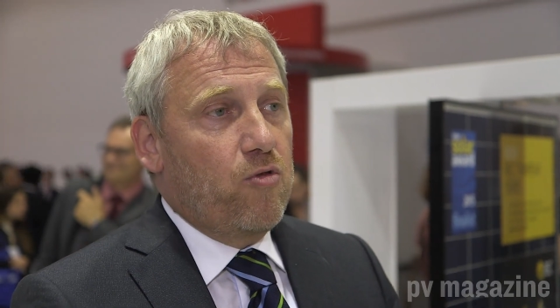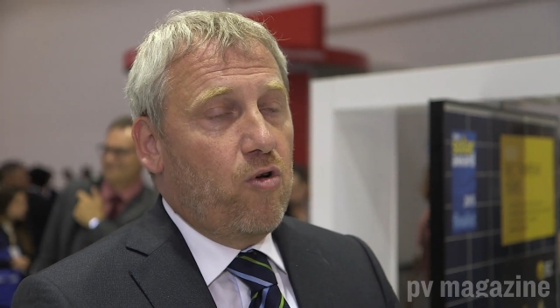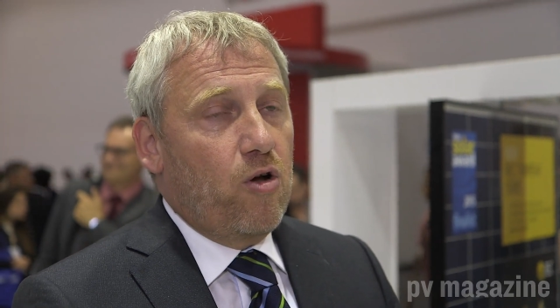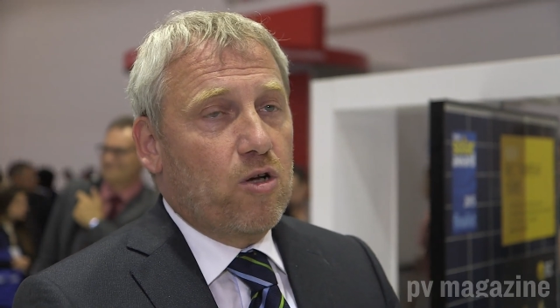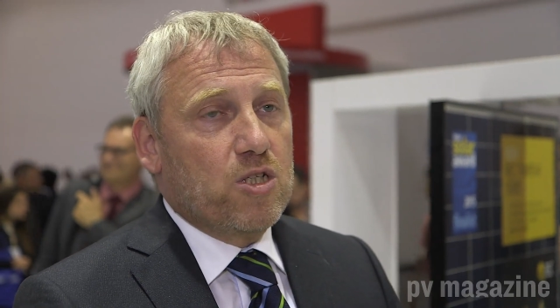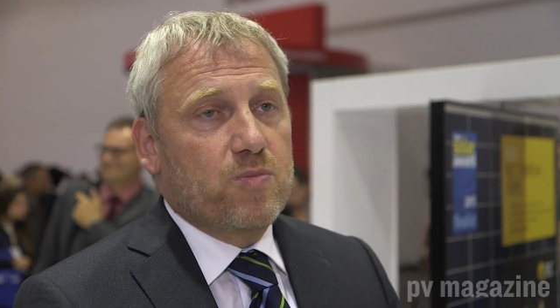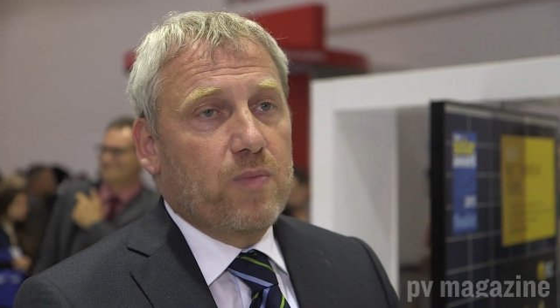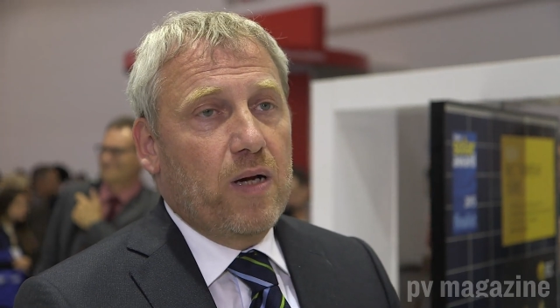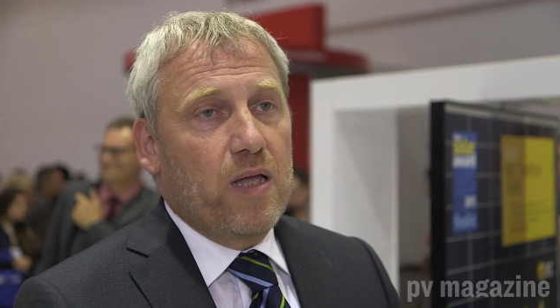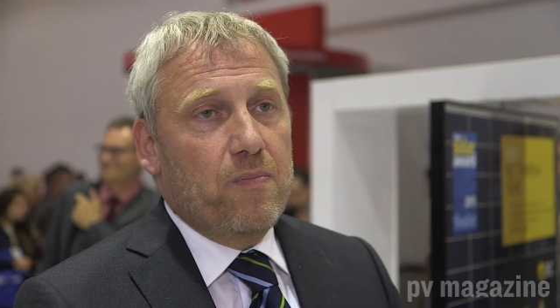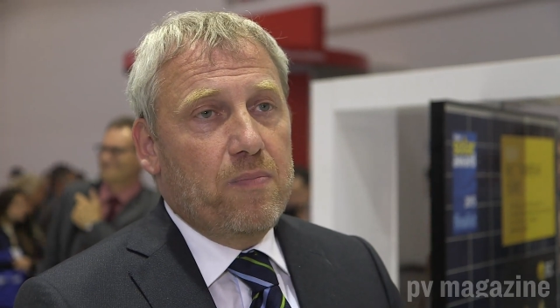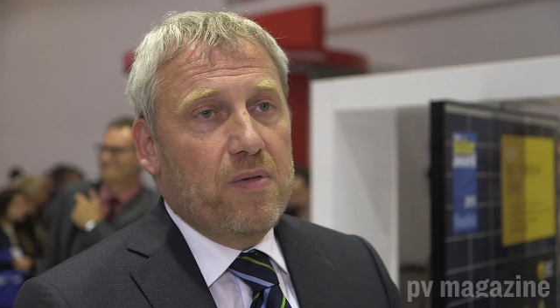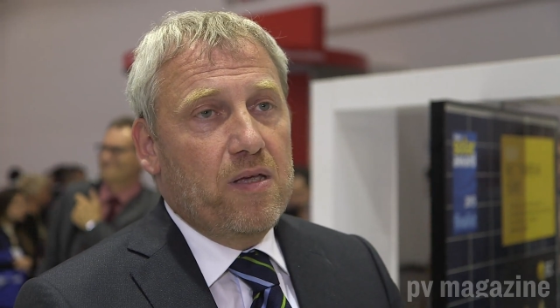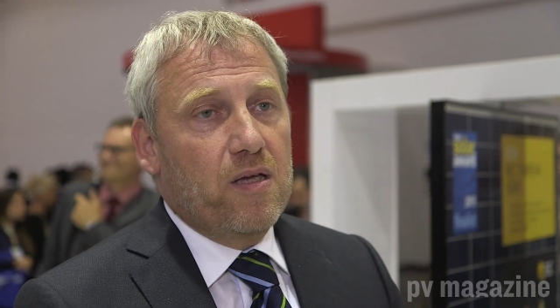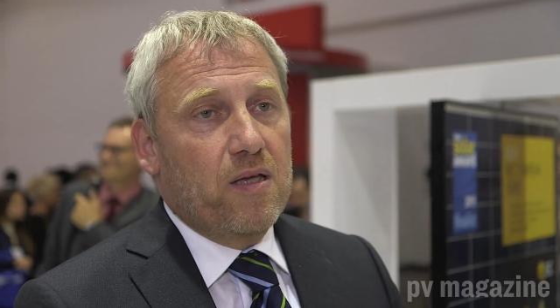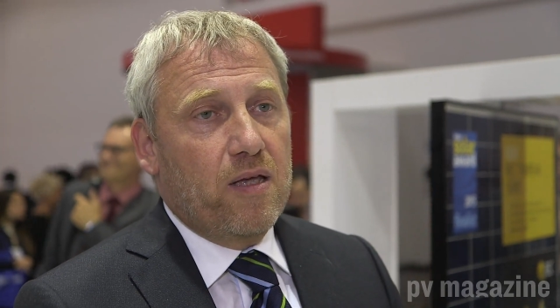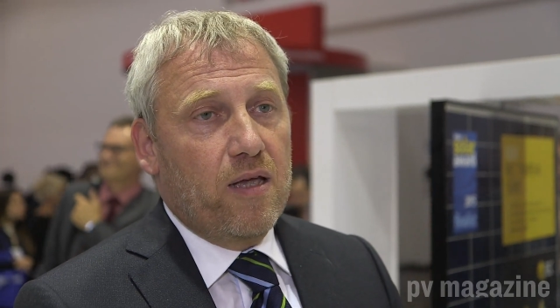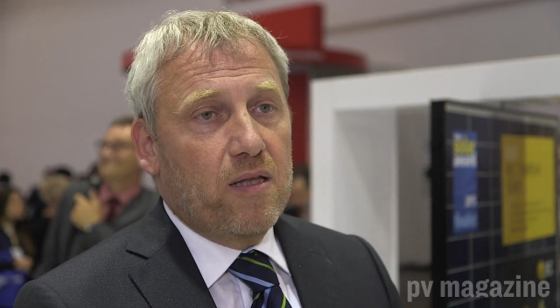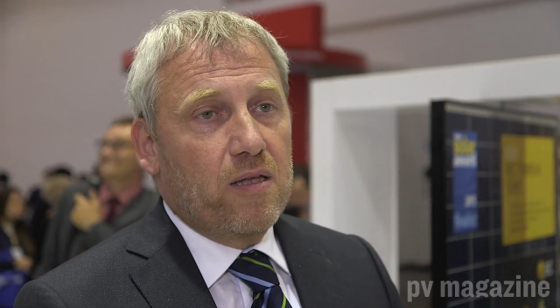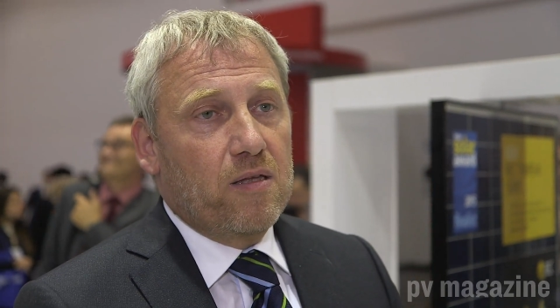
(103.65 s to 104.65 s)
ROCs might be
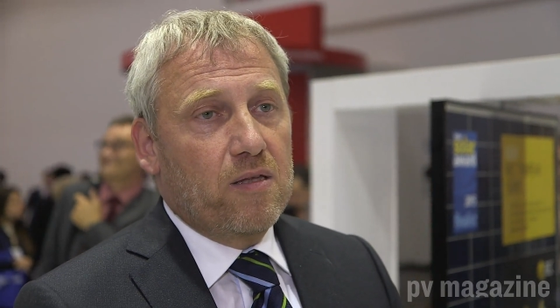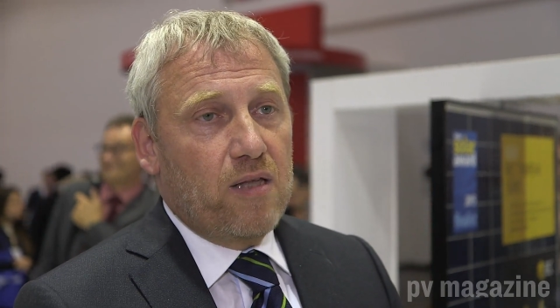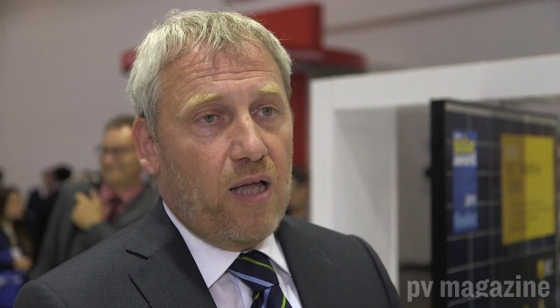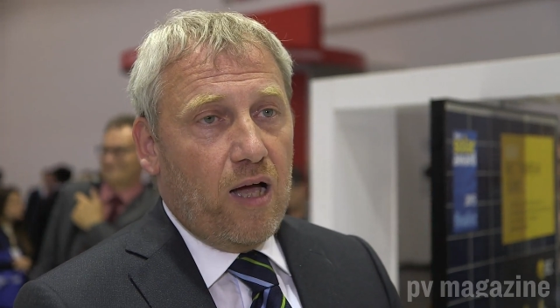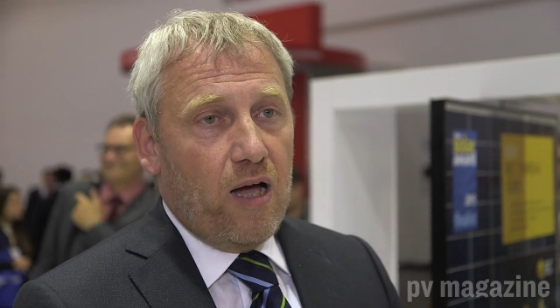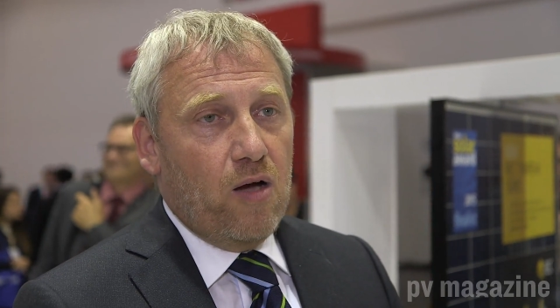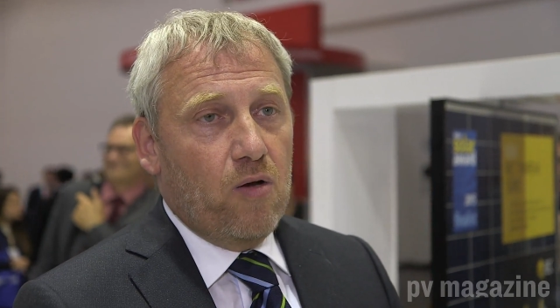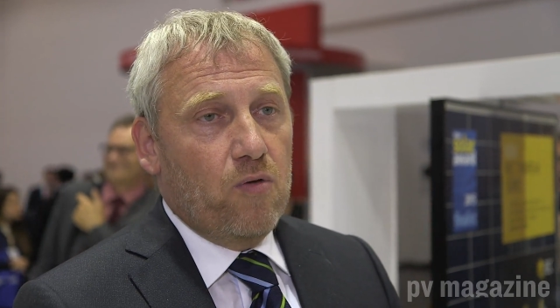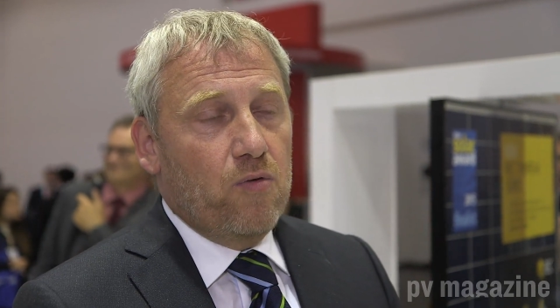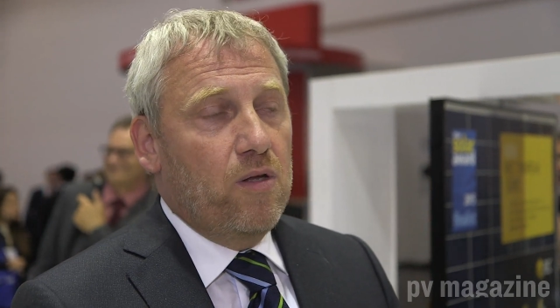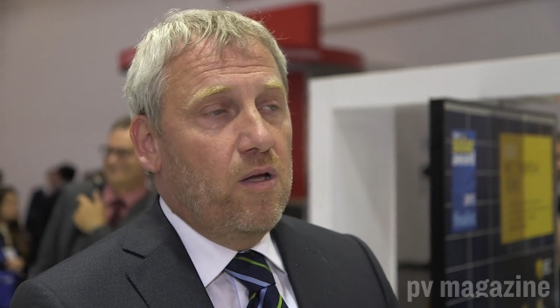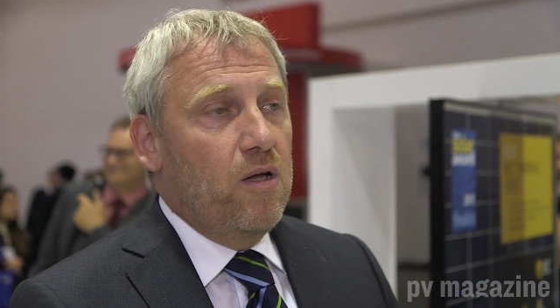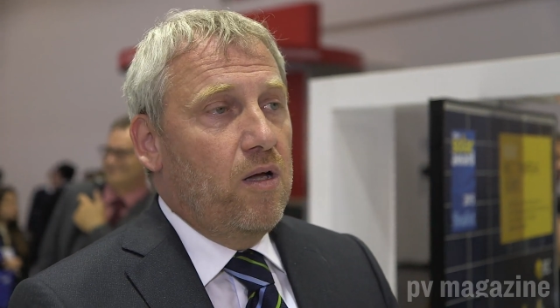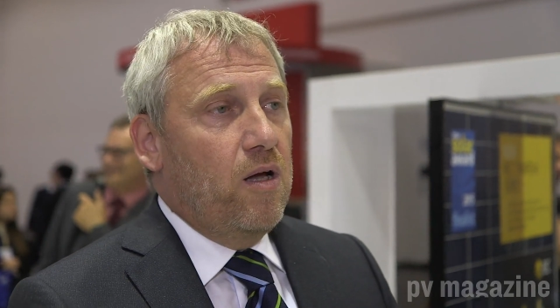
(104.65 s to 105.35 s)
again down.